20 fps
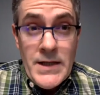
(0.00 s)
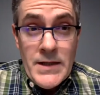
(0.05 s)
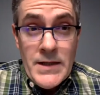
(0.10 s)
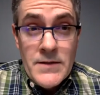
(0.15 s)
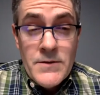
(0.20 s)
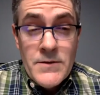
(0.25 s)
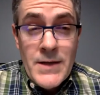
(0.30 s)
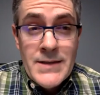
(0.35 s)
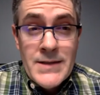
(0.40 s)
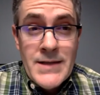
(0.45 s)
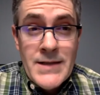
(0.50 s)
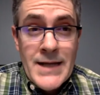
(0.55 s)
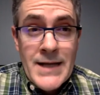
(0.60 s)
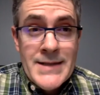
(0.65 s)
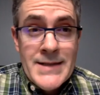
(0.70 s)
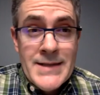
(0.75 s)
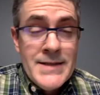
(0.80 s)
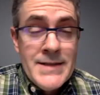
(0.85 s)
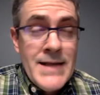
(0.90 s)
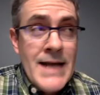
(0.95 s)
So I, I,
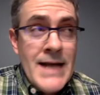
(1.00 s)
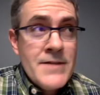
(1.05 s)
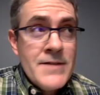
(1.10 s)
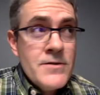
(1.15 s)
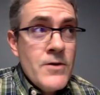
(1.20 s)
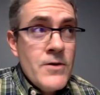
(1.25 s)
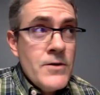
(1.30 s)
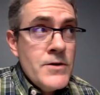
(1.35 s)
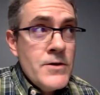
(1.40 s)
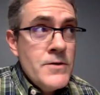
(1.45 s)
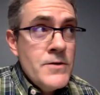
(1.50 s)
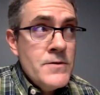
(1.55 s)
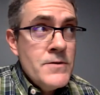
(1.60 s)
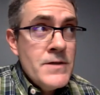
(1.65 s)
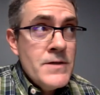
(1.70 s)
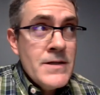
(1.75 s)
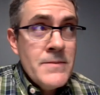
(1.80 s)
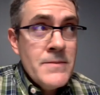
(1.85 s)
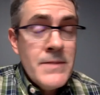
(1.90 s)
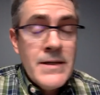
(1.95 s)
did not start using
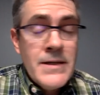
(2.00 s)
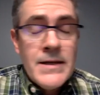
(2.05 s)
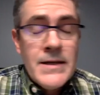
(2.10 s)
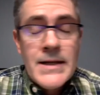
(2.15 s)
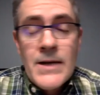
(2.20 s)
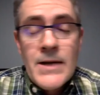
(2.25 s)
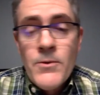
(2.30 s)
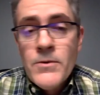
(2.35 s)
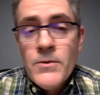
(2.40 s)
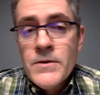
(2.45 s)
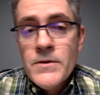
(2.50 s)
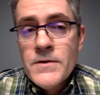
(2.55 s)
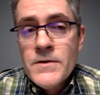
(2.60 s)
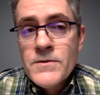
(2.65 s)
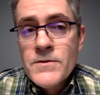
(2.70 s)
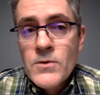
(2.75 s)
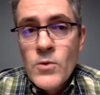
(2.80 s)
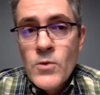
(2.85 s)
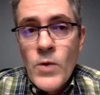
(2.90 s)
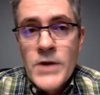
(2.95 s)
it immediately. I wanted to
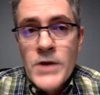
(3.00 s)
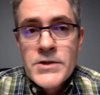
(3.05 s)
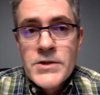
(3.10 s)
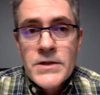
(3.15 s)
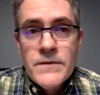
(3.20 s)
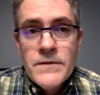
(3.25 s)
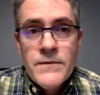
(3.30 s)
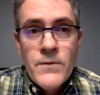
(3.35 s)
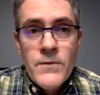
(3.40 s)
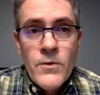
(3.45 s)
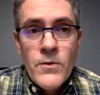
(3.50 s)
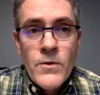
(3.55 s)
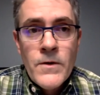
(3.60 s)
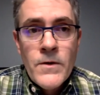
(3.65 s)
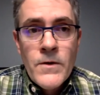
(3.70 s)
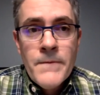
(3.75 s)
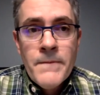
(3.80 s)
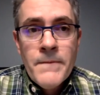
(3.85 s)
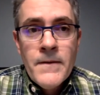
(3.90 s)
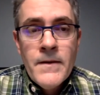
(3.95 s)
sort of watch it for
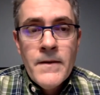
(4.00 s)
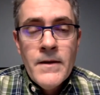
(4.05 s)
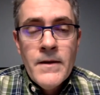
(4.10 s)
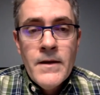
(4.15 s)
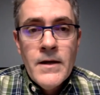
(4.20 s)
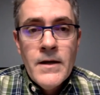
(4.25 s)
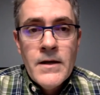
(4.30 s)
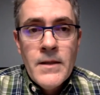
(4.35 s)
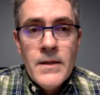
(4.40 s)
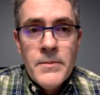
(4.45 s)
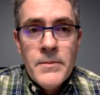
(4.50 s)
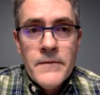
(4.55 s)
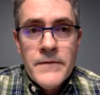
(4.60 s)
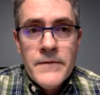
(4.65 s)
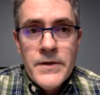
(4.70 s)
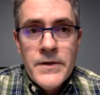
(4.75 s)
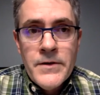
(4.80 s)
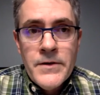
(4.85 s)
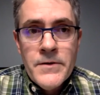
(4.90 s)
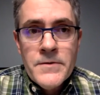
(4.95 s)
a couple of
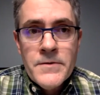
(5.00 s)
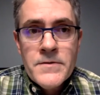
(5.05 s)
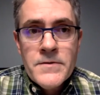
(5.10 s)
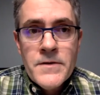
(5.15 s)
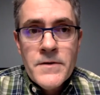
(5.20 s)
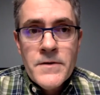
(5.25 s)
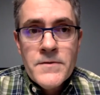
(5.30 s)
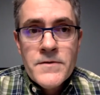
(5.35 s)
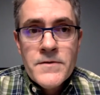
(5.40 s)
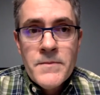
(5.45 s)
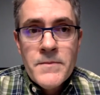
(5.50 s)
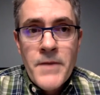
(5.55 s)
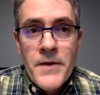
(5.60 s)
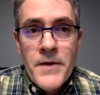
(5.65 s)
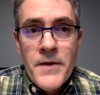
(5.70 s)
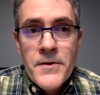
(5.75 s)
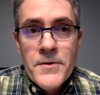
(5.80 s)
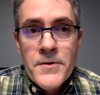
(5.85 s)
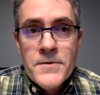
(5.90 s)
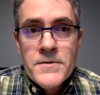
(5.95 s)
years. There's some
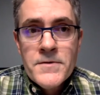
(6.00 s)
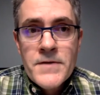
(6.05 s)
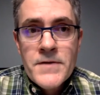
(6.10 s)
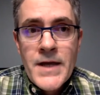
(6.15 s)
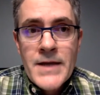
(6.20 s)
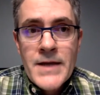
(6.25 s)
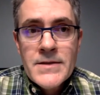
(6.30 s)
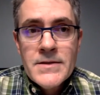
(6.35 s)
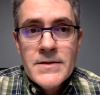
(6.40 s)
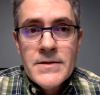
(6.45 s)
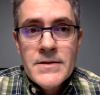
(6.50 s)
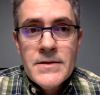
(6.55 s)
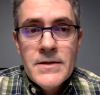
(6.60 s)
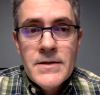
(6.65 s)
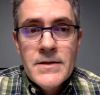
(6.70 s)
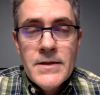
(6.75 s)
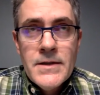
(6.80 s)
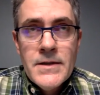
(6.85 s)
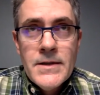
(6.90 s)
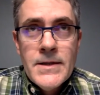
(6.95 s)
others that
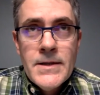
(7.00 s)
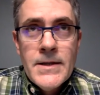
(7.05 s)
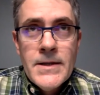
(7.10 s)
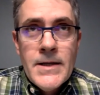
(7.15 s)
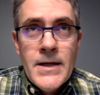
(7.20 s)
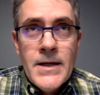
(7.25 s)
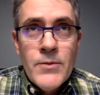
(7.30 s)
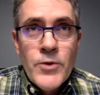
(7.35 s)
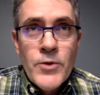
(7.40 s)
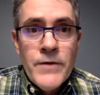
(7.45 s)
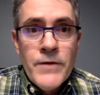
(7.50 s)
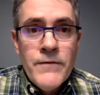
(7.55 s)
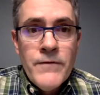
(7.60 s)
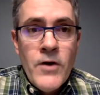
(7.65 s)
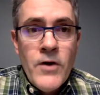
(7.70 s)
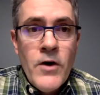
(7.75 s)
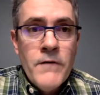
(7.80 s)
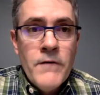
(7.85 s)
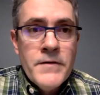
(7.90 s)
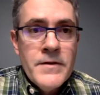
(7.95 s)
uh, were
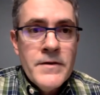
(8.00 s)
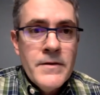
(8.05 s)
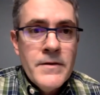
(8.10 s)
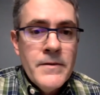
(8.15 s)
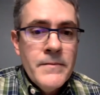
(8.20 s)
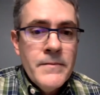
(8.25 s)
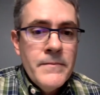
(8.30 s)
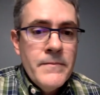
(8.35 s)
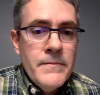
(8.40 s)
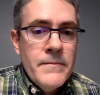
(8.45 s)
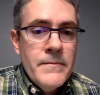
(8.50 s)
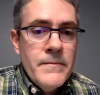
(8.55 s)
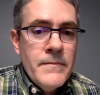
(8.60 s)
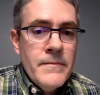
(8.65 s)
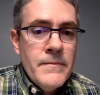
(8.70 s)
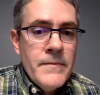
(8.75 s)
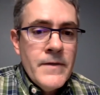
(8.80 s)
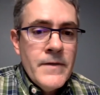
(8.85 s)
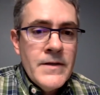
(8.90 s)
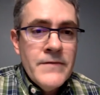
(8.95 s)
involved in the
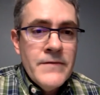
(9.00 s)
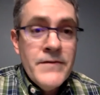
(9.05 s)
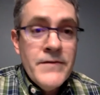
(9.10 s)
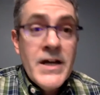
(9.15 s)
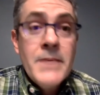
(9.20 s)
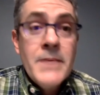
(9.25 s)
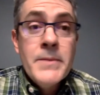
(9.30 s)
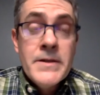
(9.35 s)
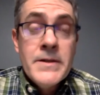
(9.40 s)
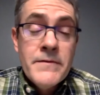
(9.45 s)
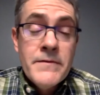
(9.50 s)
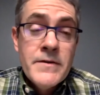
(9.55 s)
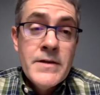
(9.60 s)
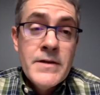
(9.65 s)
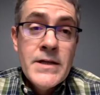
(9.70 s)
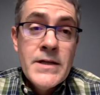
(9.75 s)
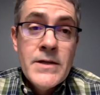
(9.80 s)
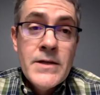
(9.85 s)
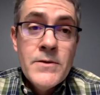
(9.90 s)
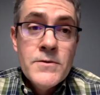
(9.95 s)
the development of the
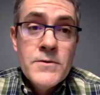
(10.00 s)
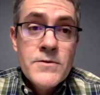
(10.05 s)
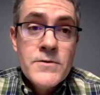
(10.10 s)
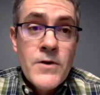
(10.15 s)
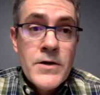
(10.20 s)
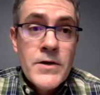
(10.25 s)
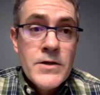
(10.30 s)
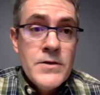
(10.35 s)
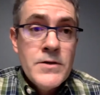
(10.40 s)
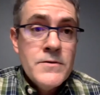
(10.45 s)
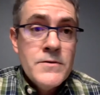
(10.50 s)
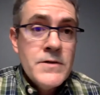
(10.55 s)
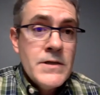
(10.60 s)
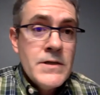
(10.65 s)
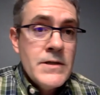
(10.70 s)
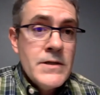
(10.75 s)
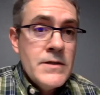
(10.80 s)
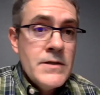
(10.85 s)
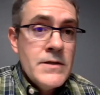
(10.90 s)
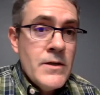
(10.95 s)
knee who started using
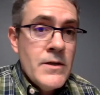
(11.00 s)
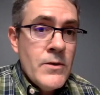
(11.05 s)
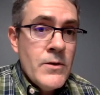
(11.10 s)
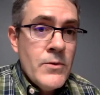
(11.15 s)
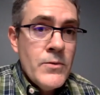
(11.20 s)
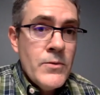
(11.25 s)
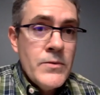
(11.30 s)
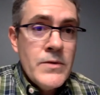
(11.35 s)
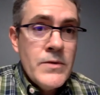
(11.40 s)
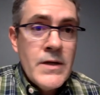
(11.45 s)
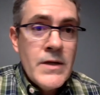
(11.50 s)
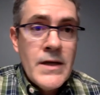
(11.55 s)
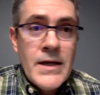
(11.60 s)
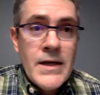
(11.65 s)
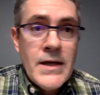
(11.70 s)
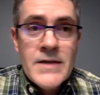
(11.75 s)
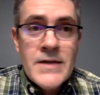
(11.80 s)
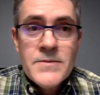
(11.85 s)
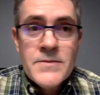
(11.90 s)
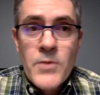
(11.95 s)
it, you know,
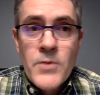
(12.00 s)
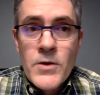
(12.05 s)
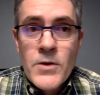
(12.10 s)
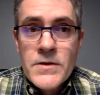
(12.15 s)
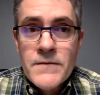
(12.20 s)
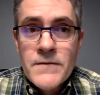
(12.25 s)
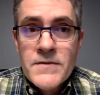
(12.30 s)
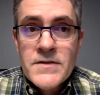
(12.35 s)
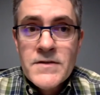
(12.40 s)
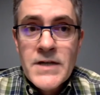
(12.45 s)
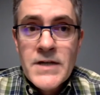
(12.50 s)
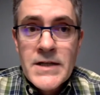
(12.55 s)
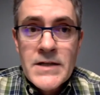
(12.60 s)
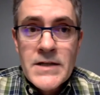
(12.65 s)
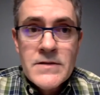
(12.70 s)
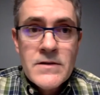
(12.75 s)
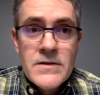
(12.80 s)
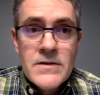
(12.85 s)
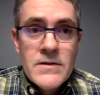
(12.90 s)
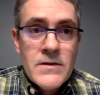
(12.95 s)
as parts of
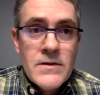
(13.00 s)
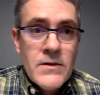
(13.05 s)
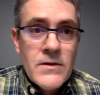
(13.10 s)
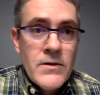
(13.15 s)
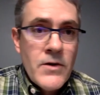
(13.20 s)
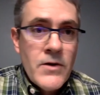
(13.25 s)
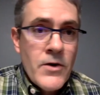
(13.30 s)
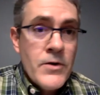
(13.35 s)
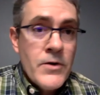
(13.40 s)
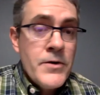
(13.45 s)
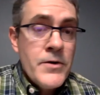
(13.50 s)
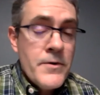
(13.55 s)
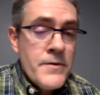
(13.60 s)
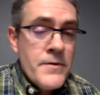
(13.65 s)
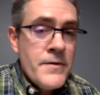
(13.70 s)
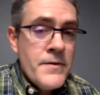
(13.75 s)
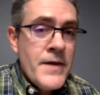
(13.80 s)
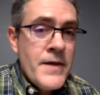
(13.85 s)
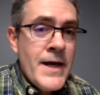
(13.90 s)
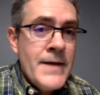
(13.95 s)
studies earlier
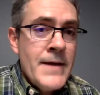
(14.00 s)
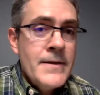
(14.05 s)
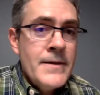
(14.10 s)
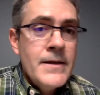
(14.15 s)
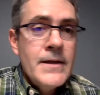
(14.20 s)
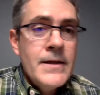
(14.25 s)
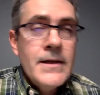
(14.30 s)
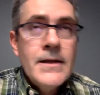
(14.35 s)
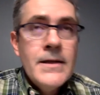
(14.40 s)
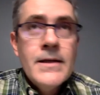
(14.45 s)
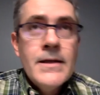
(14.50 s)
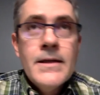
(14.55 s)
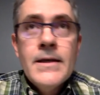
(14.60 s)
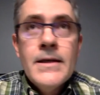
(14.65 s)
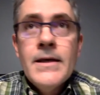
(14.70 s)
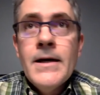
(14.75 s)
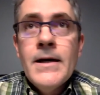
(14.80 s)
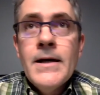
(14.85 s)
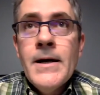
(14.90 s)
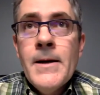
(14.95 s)
than that.
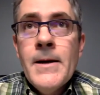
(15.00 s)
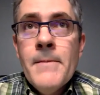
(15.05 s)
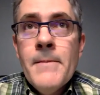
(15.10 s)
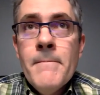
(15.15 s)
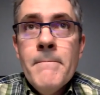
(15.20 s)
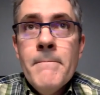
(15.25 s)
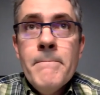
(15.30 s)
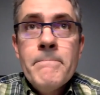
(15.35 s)
Um,